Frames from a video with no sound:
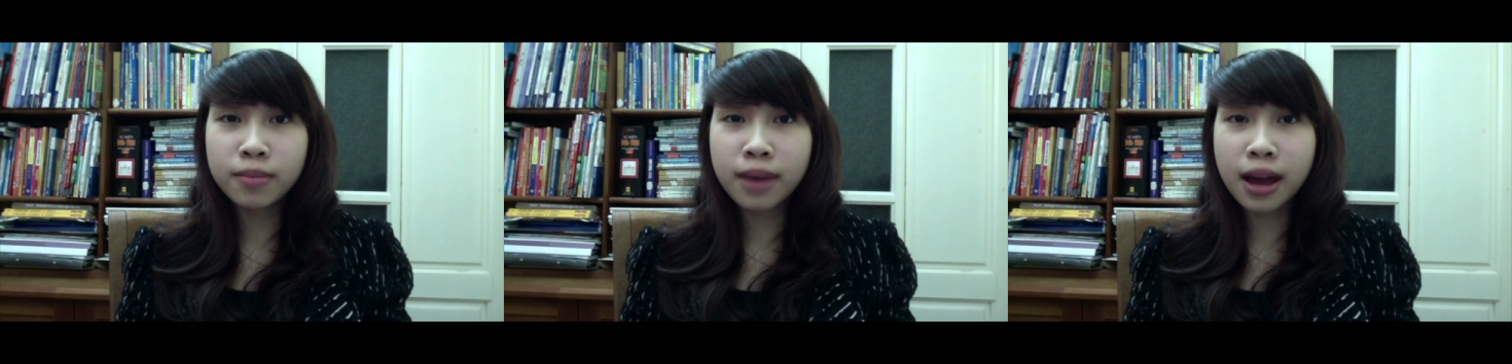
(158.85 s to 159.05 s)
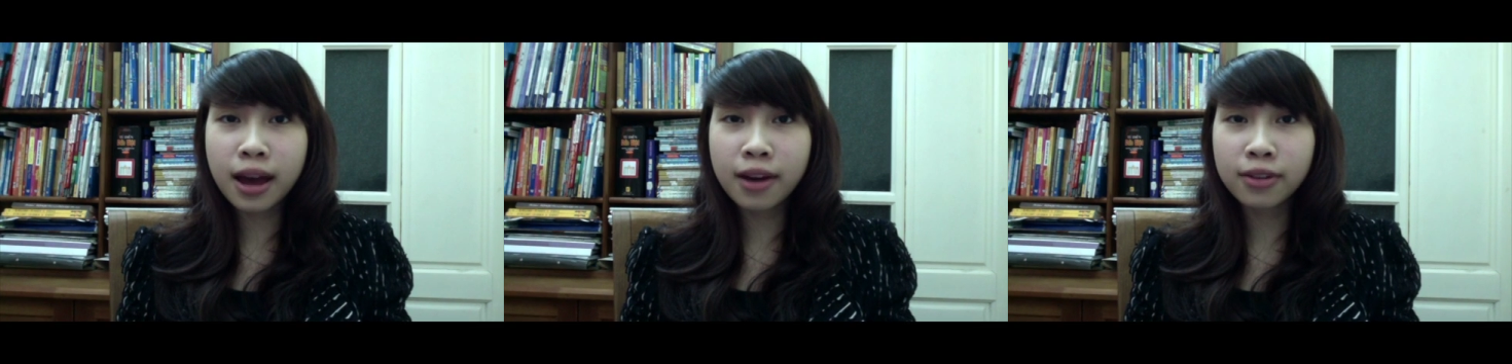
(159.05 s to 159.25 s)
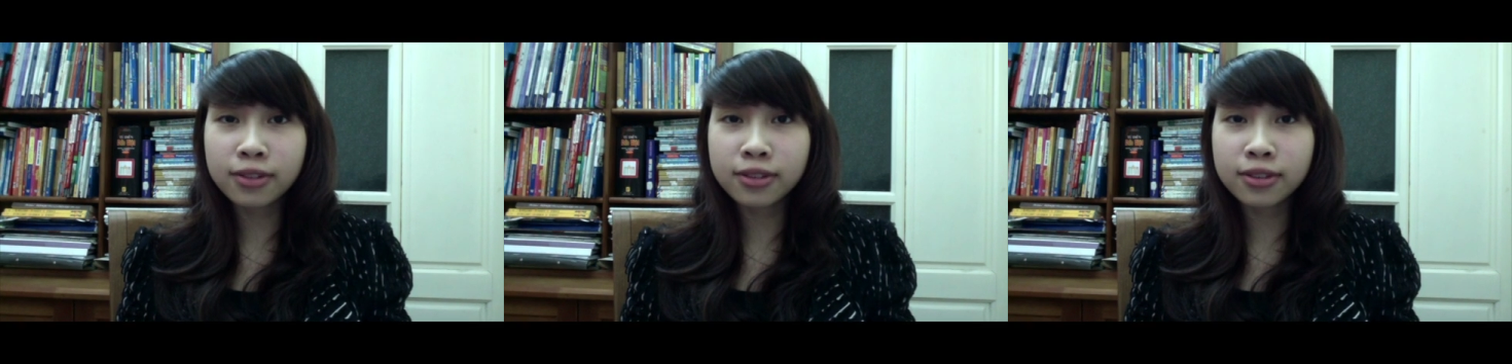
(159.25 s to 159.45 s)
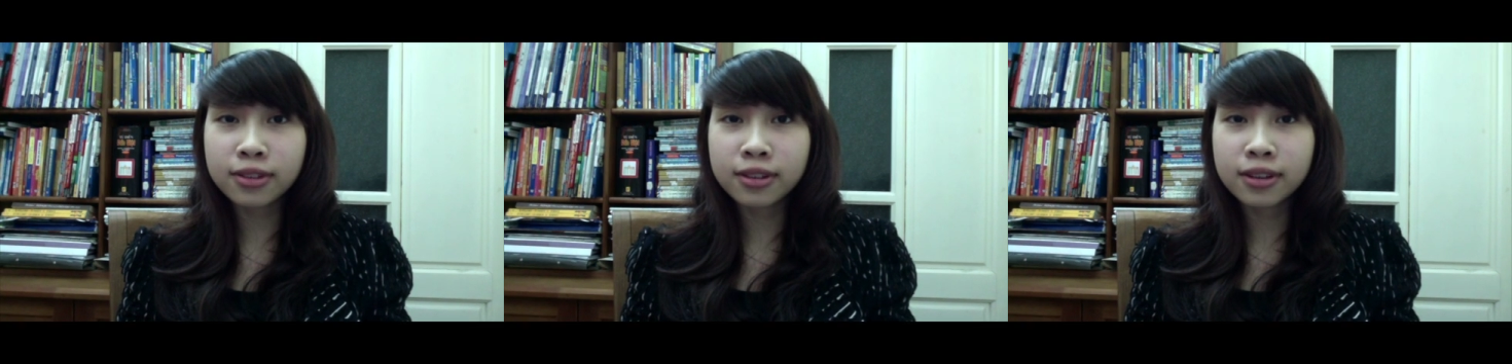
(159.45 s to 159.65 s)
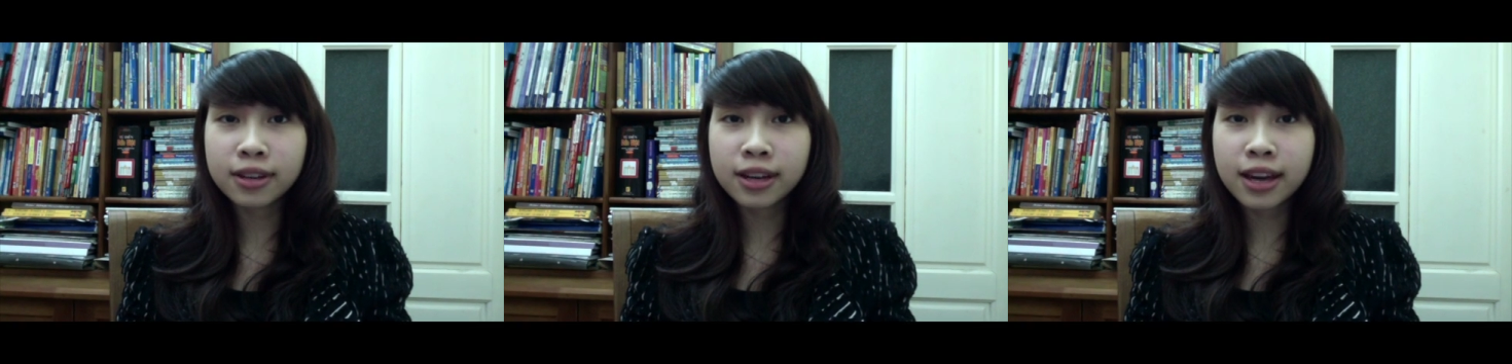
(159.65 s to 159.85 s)
mouth
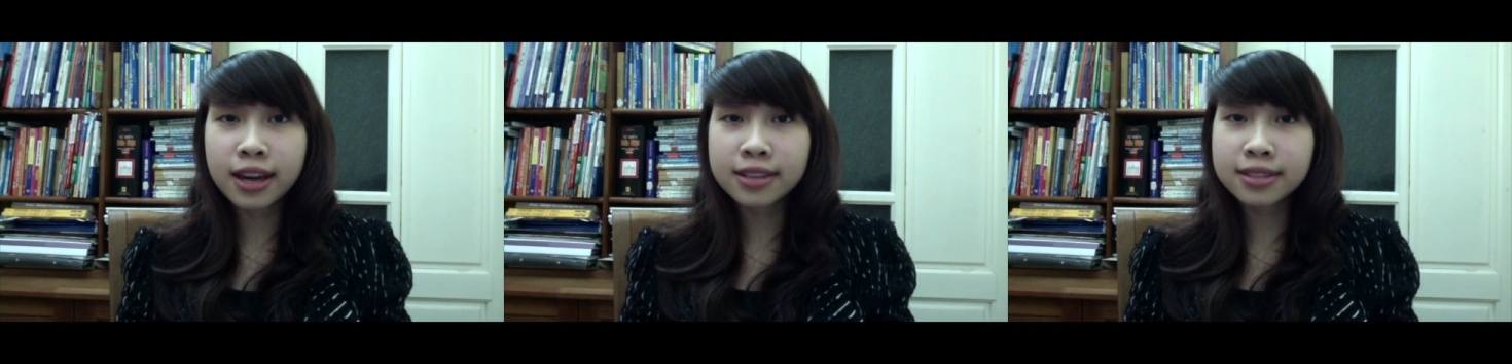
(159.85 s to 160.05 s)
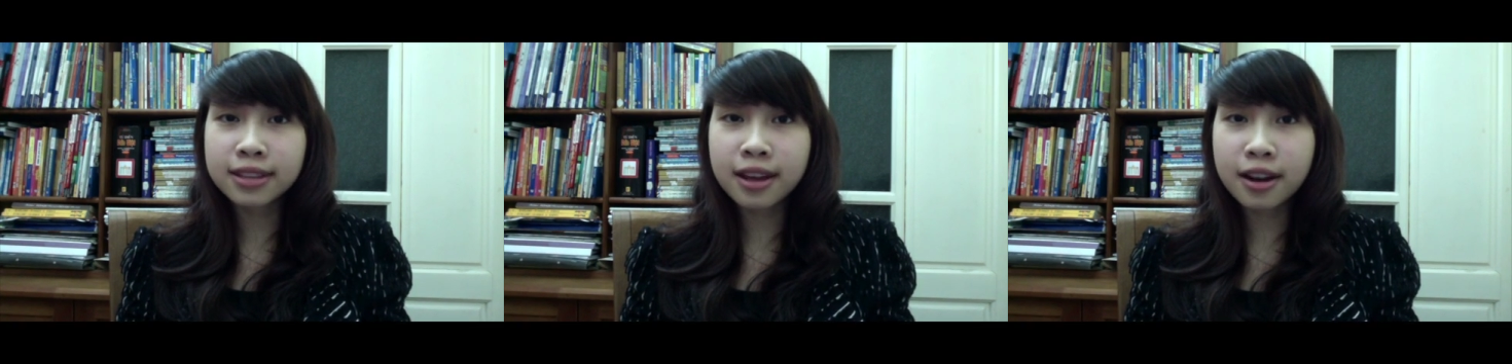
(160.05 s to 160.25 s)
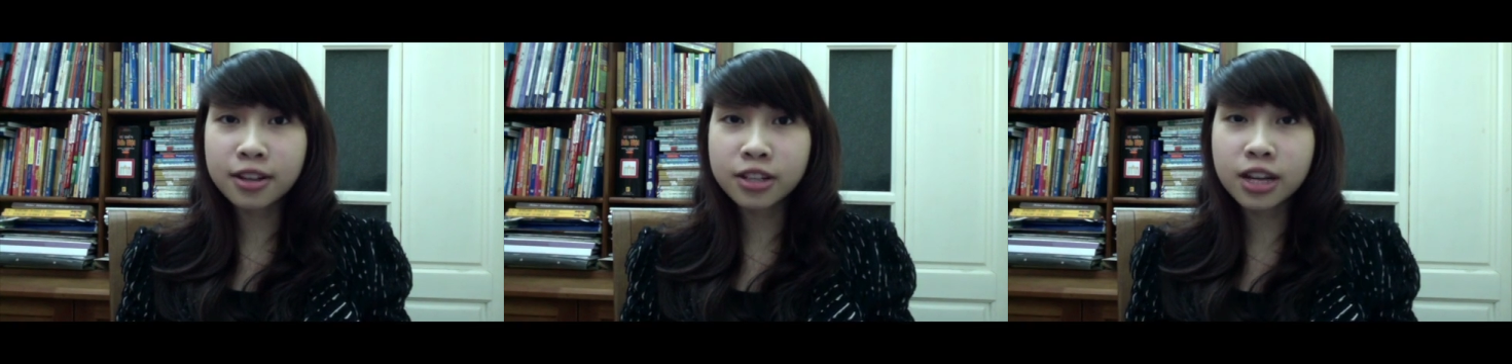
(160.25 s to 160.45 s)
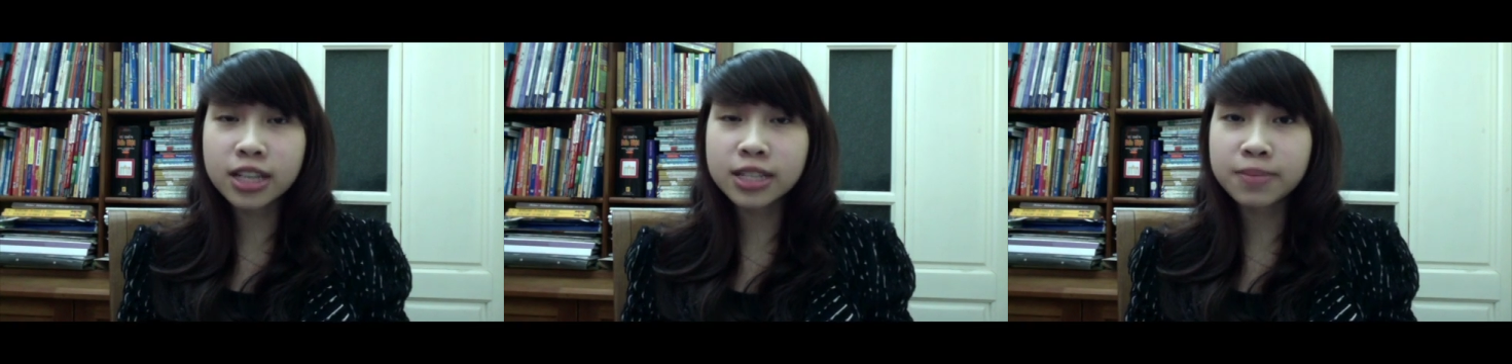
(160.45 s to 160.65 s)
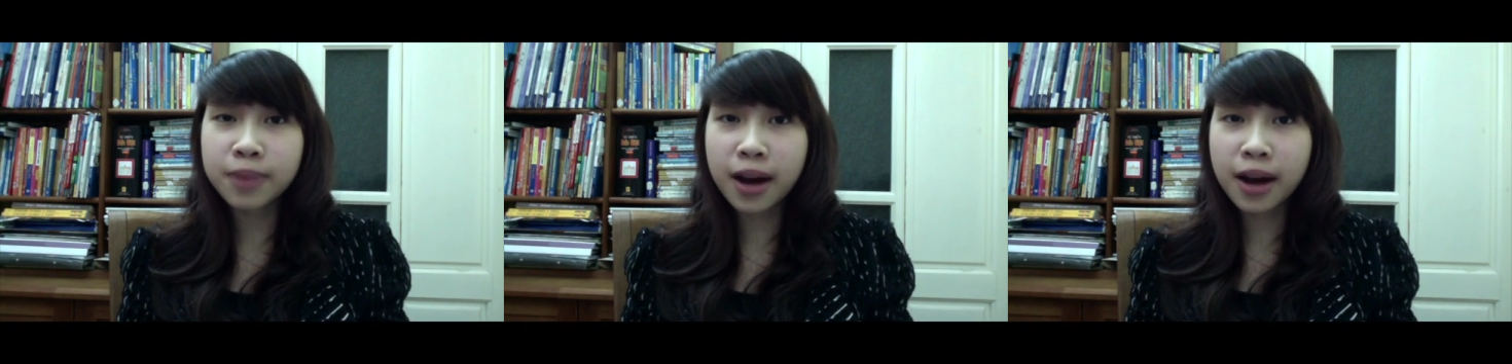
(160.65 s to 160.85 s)
as large
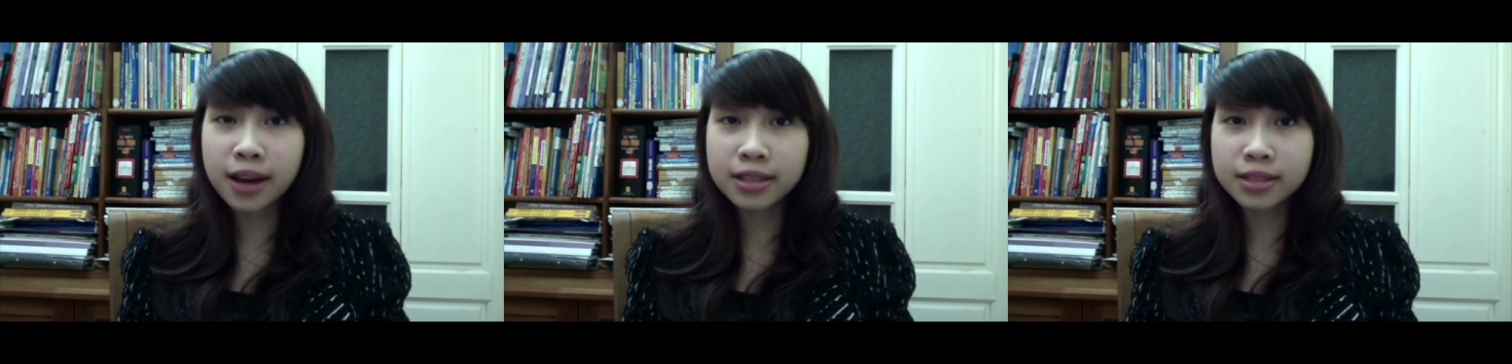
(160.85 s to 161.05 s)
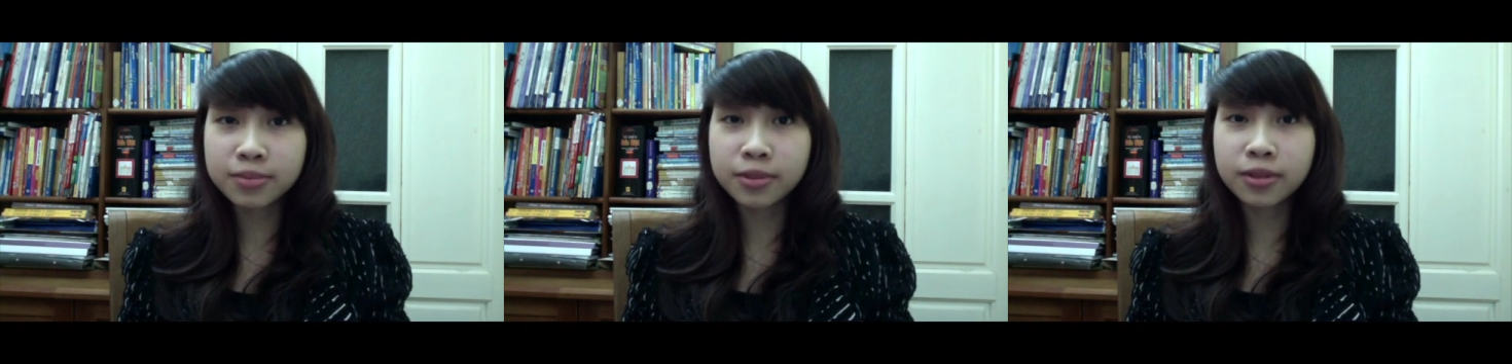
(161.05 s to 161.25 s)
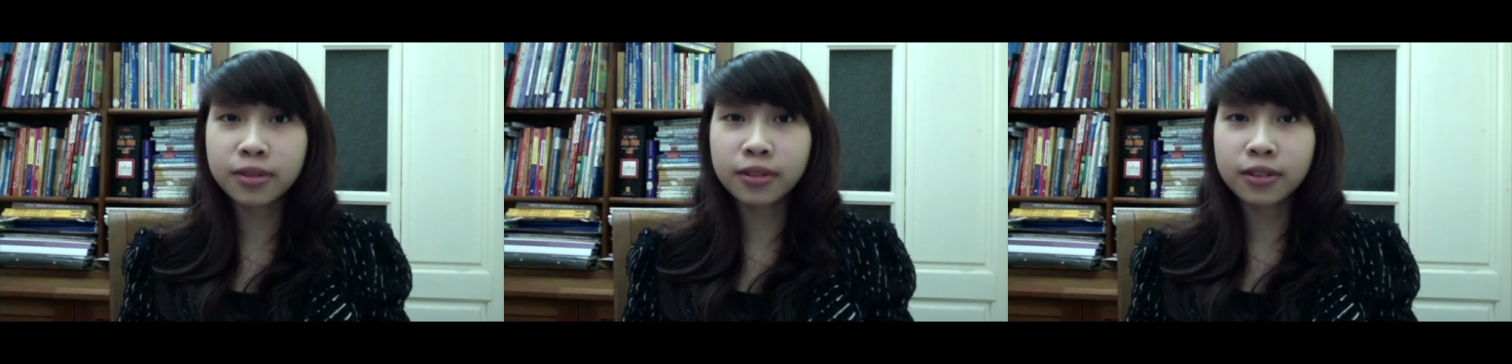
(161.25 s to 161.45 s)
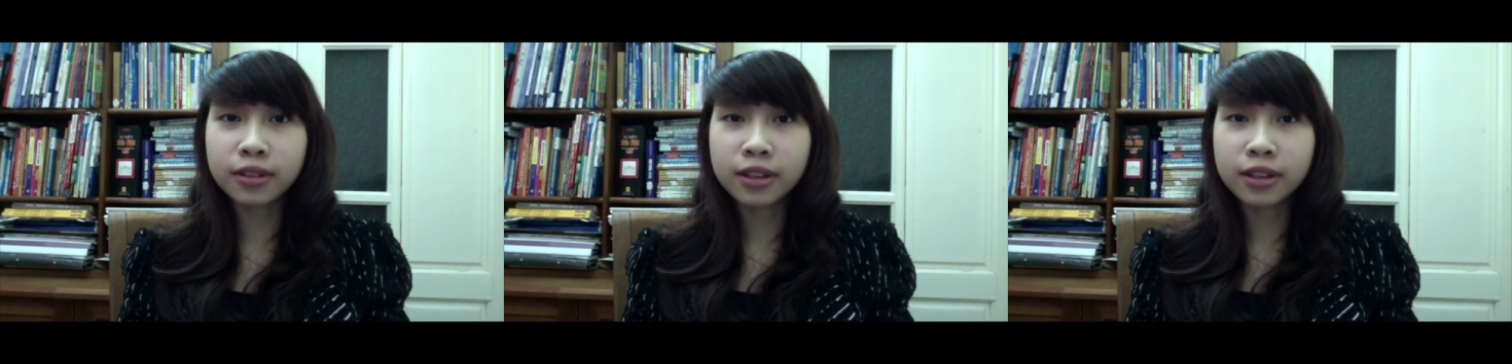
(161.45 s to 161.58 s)
as possible,